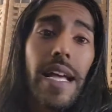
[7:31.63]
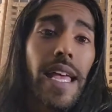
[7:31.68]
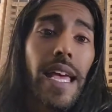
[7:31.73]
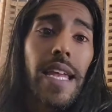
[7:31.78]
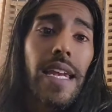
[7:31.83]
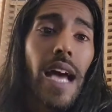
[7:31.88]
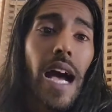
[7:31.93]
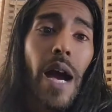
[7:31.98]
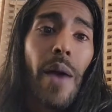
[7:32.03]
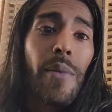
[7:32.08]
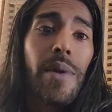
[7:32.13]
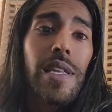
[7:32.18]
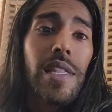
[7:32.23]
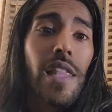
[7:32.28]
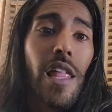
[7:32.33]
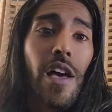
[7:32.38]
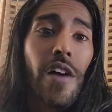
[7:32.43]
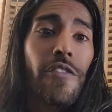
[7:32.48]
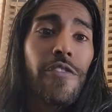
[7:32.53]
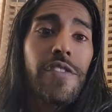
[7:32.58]
I would
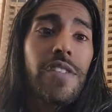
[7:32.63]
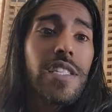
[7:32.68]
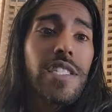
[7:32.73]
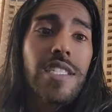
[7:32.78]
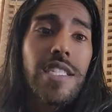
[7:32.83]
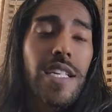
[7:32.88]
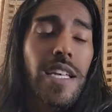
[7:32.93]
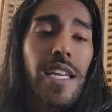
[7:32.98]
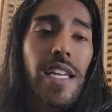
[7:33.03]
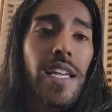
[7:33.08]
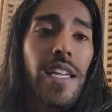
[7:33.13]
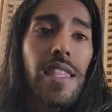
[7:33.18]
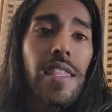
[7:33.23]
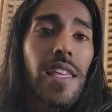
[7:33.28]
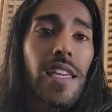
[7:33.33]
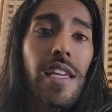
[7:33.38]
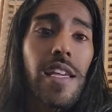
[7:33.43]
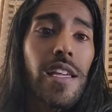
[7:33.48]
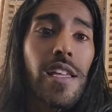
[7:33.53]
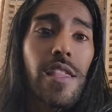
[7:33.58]
love to see
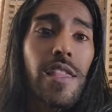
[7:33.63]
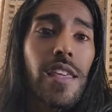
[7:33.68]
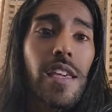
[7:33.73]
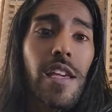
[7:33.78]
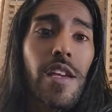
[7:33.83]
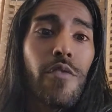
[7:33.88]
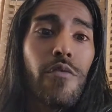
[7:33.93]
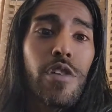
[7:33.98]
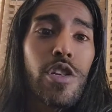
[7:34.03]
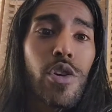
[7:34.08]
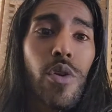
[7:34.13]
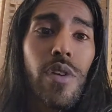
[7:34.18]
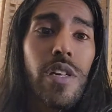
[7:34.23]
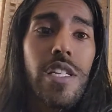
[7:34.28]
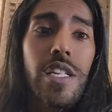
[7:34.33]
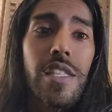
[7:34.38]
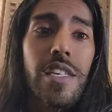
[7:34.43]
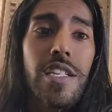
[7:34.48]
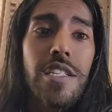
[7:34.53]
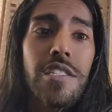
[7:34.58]
the, the retort to
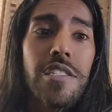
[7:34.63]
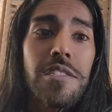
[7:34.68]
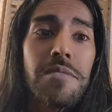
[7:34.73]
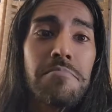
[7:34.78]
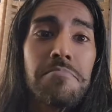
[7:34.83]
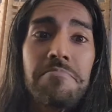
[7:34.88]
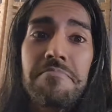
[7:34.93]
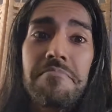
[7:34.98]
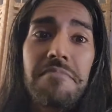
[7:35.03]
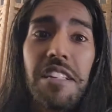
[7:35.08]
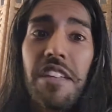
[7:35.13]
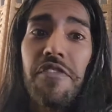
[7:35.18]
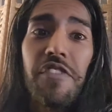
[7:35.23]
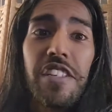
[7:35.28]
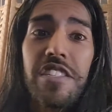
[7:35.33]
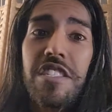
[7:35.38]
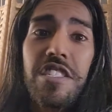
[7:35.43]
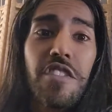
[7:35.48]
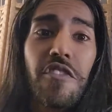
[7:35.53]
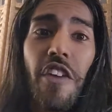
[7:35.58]
this. If this
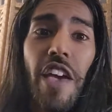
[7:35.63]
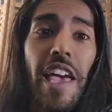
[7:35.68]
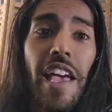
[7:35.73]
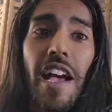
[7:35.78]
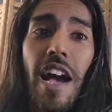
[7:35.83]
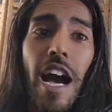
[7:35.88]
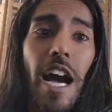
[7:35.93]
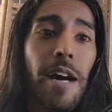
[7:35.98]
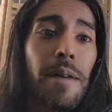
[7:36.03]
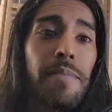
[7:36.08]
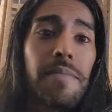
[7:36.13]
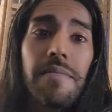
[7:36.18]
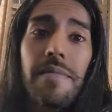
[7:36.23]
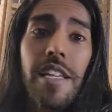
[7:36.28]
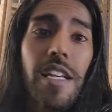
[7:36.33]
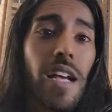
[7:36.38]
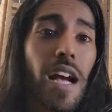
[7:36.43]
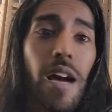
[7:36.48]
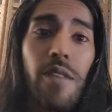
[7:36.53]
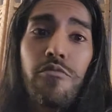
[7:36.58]
is fake, I'm
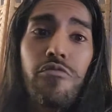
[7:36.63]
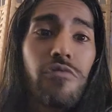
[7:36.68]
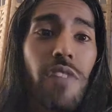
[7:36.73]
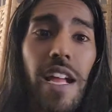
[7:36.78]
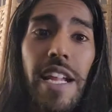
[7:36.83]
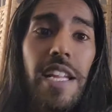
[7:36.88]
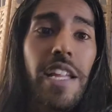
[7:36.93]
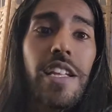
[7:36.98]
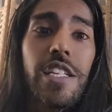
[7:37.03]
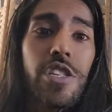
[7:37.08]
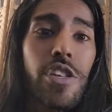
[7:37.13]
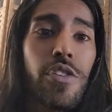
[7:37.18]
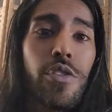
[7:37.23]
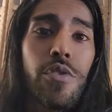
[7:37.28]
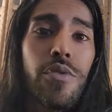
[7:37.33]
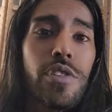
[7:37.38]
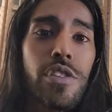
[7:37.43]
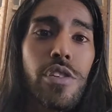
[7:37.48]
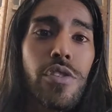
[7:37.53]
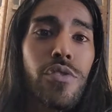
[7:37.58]
I'm ready to
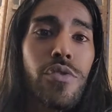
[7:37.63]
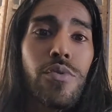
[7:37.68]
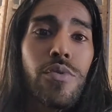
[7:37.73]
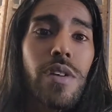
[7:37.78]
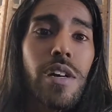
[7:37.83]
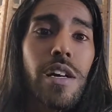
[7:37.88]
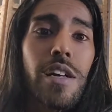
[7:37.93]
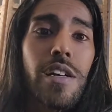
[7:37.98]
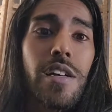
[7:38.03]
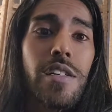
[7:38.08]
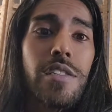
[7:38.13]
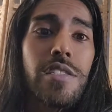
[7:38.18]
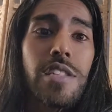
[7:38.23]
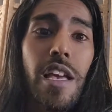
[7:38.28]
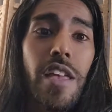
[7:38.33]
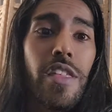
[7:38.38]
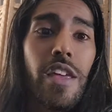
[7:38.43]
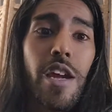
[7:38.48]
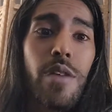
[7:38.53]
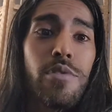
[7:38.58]
to uh, say that
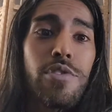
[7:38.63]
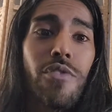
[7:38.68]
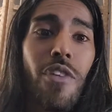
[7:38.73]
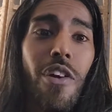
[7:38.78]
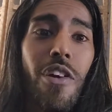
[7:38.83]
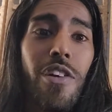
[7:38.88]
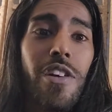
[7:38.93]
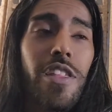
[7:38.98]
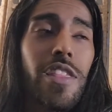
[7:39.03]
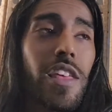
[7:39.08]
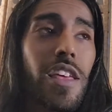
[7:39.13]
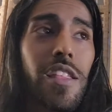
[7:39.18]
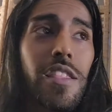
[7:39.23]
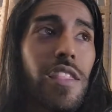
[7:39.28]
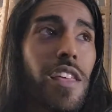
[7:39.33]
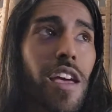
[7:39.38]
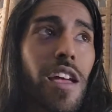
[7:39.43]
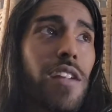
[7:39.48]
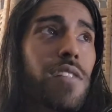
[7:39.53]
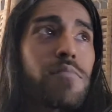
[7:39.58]
I was wrong and that
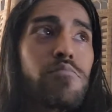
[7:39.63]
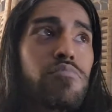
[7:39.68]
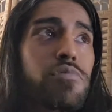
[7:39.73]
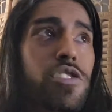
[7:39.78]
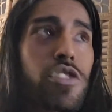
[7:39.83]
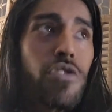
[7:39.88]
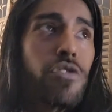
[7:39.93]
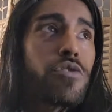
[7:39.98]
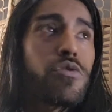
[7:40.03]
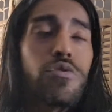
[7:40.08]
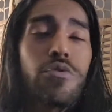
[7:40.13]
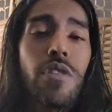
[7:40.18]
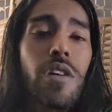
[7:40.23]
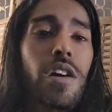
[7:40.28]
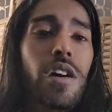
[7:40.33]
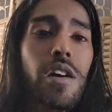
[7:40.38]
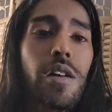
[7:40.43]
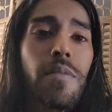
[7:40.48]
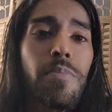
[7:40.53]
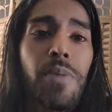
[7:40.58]
that screw
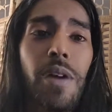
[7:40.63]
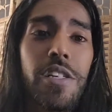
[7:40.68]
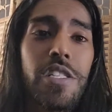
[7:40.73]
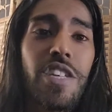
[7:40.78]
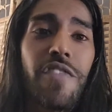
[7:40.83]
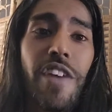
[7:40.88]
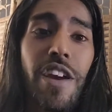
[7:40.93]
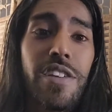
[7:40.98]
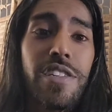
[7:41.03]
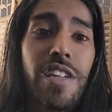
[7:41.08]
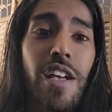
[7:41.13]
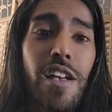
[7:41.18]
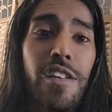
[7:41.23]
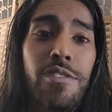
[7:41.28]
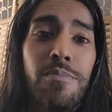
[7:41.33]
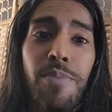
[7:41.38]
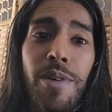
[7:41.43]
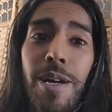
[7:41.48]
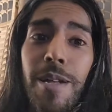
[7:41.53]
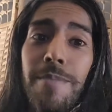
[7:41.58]
uh, Project Veritas,
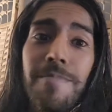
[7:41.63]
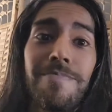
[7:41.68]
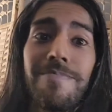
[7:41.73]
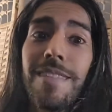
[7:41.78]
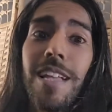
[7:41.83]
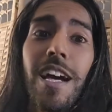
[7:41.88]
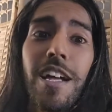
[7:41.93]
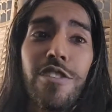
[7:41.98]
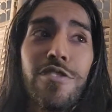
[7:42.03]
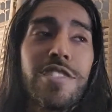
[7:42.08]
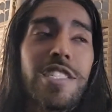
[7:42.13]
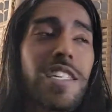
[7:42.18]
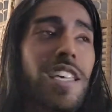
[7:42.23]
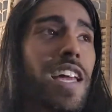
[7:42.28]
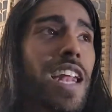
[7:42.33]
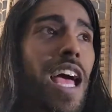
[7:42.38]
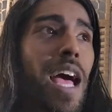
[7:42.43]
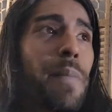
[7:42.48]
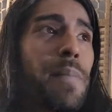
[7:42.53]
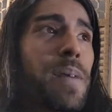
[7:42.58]
but I don't see that happening.